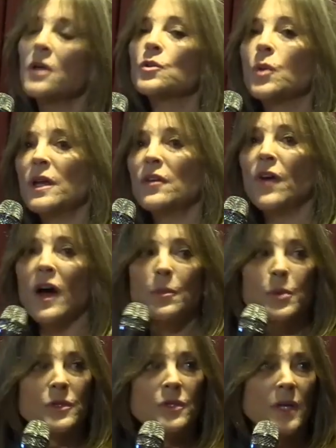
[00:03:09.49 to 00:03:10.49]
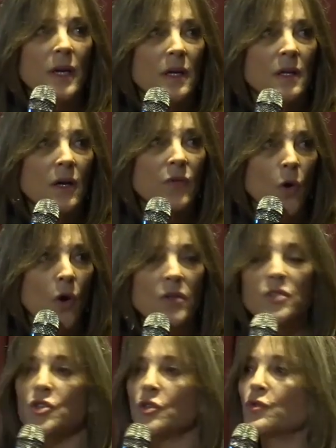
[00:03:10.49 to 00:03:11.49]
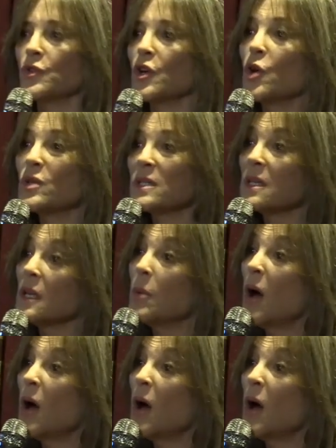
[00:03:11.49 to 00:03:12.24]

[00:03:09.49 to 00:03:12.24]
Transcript: 25% of all the children go to sleep